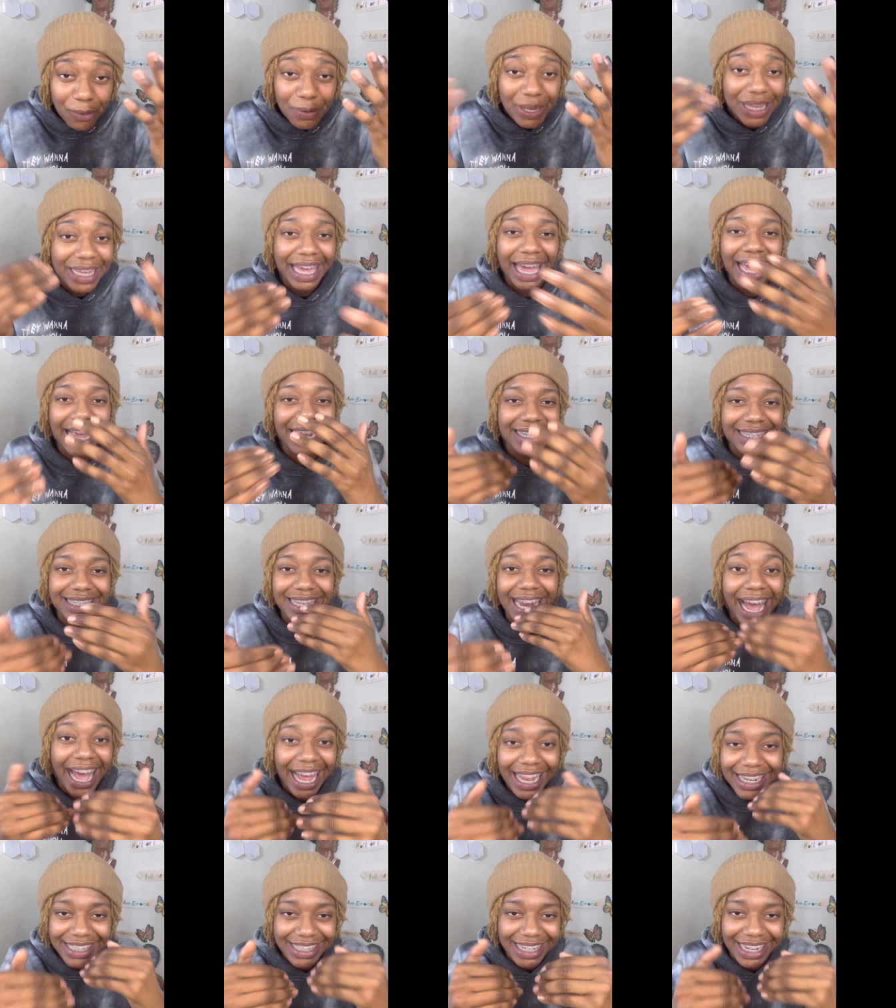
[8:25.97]
we can't
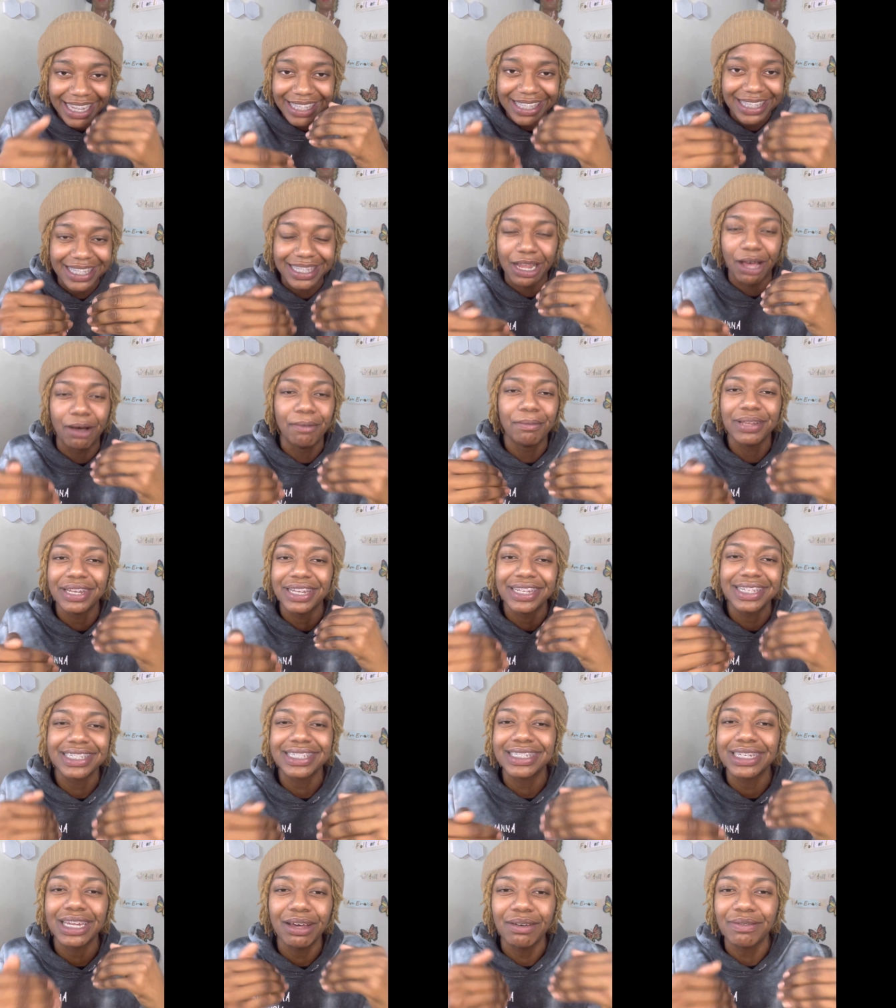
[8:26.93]
digest some of
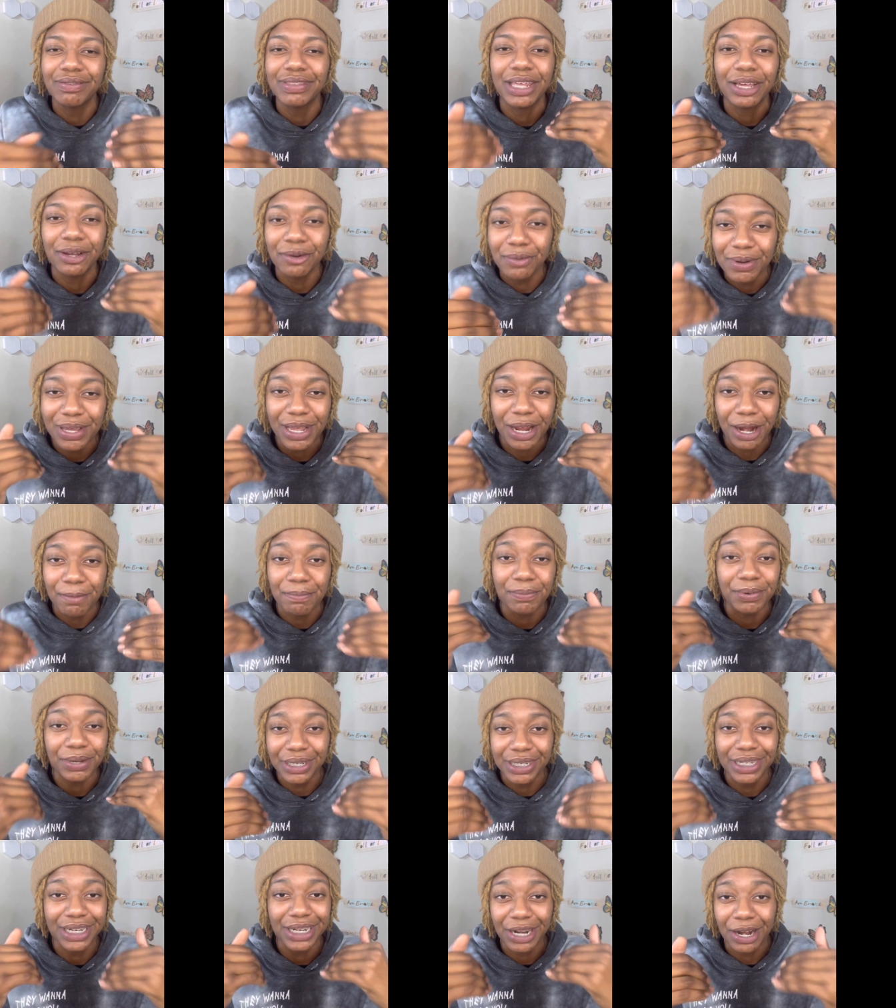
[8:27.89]
this stuff that we are
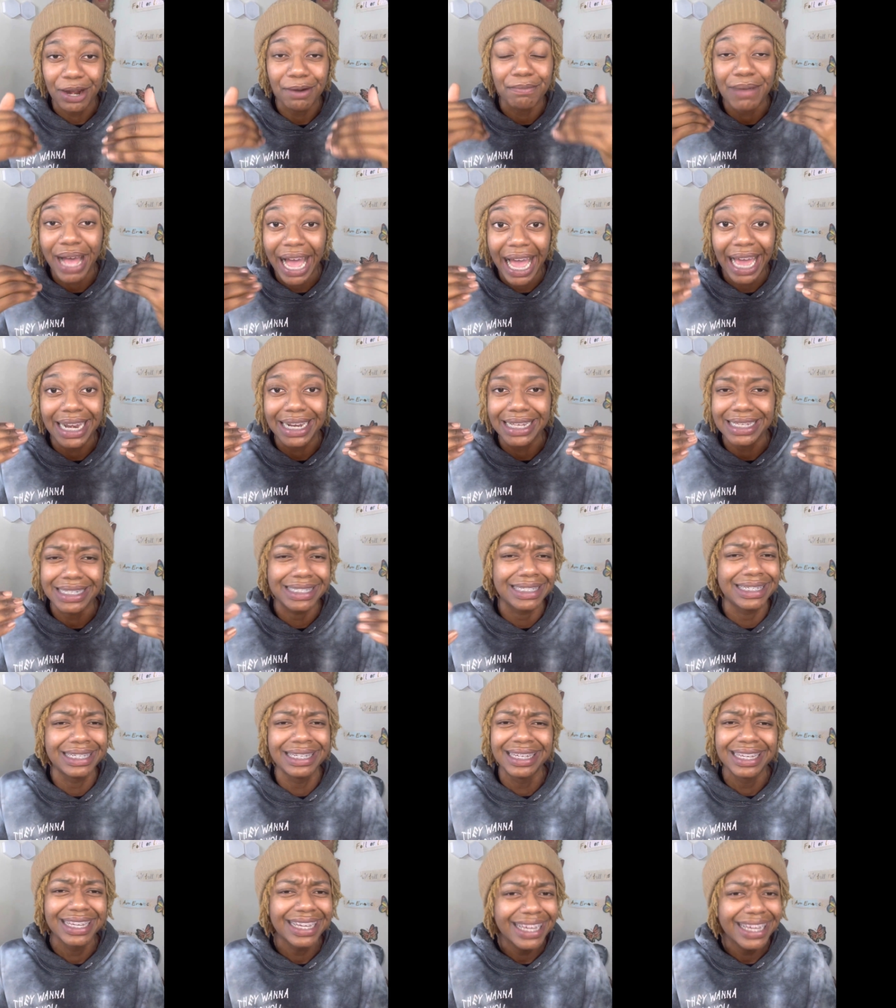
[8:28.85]
putting in our bodies.